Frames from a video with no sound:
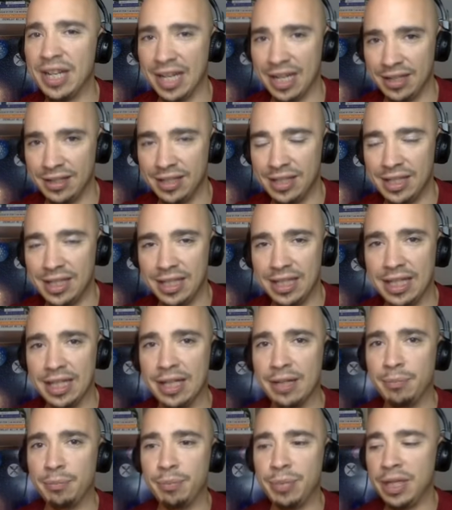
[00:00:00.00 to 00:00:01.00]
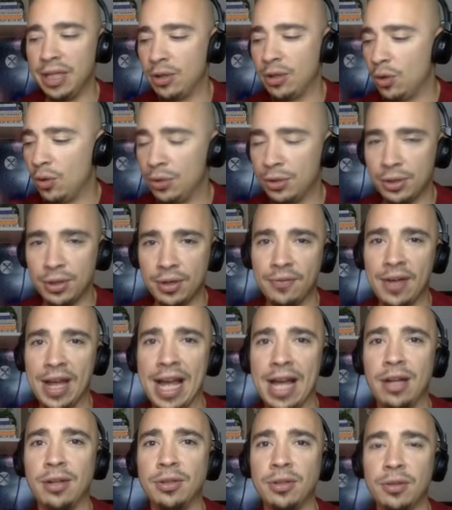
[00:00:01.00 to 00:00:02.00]
it. Big holder of
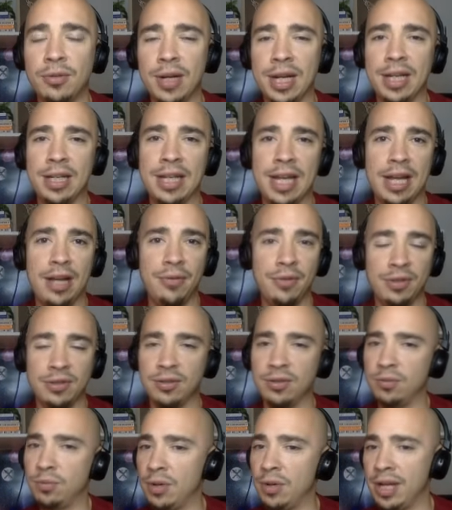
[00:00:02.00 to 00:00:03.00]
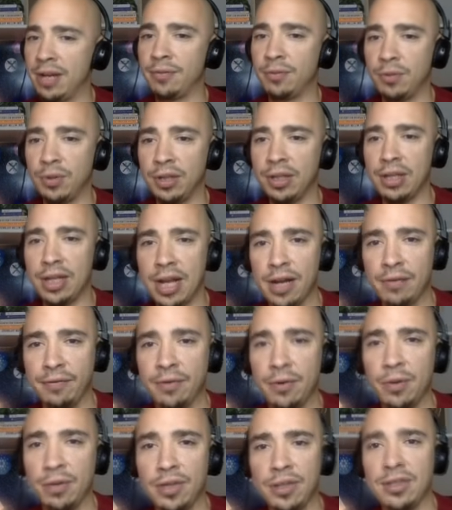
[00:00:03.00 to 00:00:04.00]
Algorand now. This is one I've really kind of
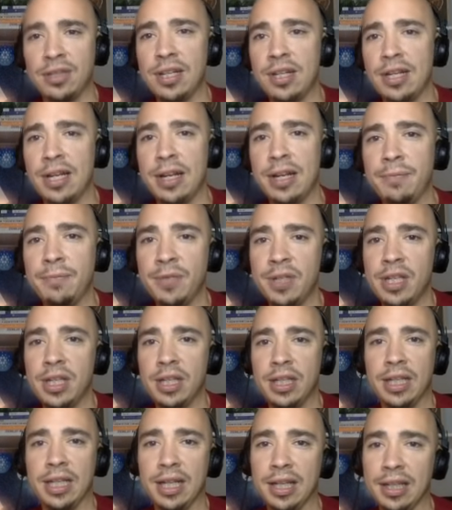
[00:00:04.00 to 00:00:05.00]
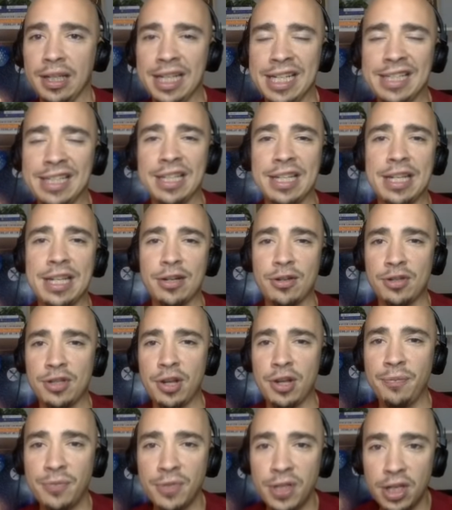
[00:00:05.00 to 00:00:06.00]
focused in on lately here.
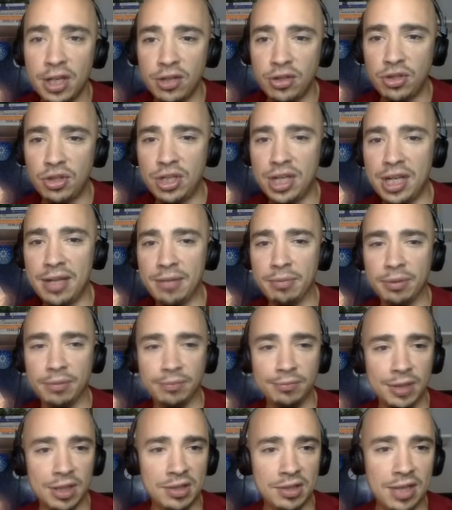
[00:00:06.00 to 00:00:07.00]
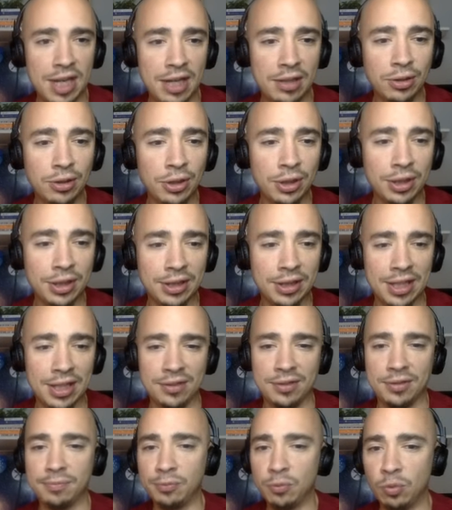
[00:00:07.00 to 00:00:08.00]
So SHIB, let's take a look at
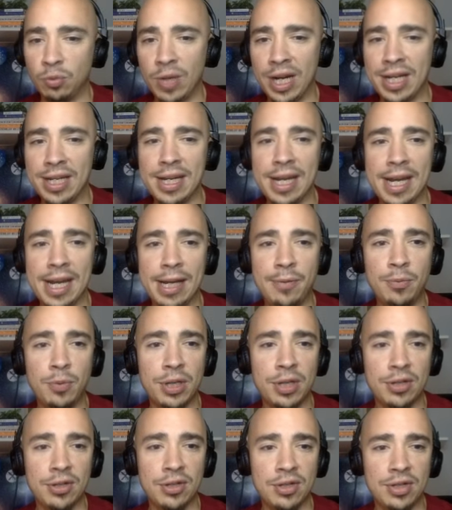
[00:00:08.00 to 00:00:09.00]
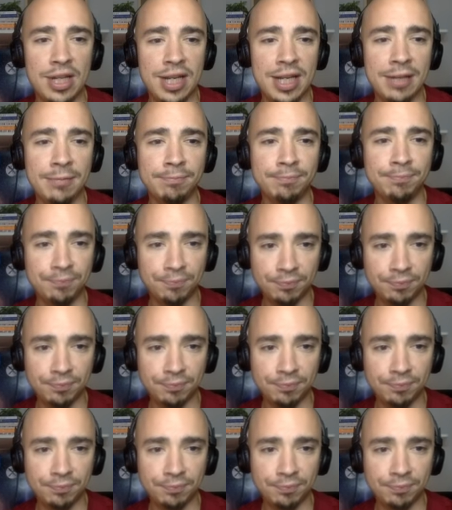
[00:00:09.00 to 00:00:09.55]
this. Right now, we are sitting